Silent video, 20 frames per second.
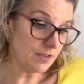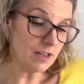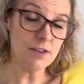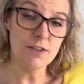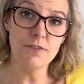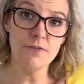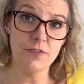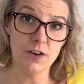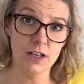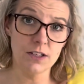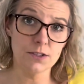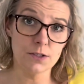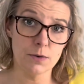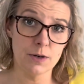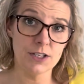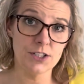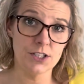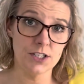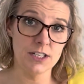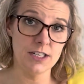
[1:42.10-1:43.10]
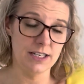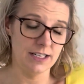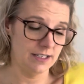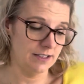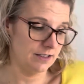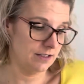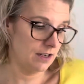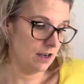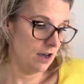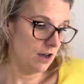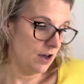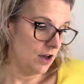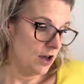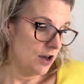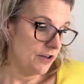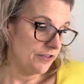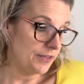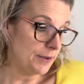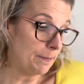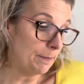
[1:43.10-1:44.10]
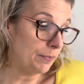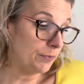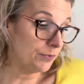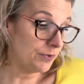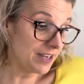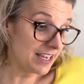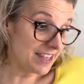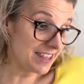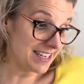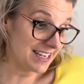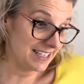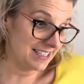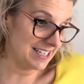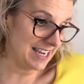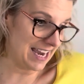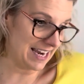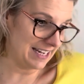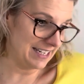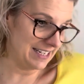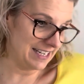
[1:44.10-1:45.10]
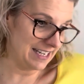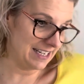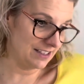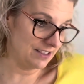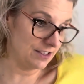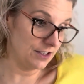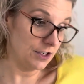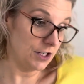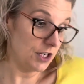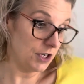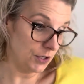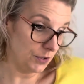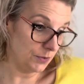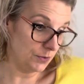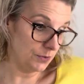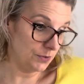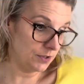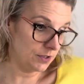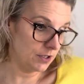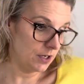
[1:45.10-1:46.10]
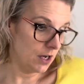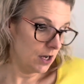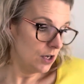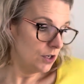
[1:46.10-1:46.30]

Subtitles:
The first question is the breathing techniques that are used